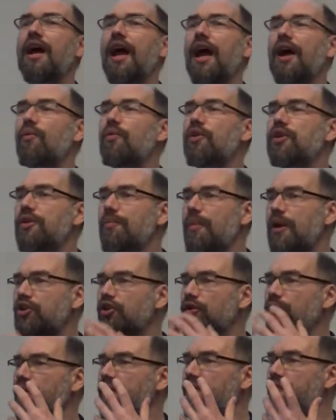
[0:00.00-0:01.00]
and we should make
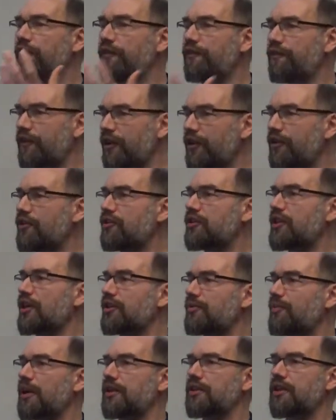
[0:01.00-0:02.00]
sure we fulfill those
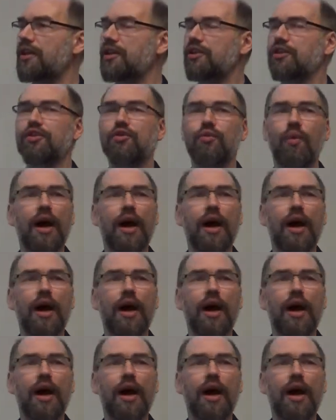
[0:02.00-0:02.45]
expectations.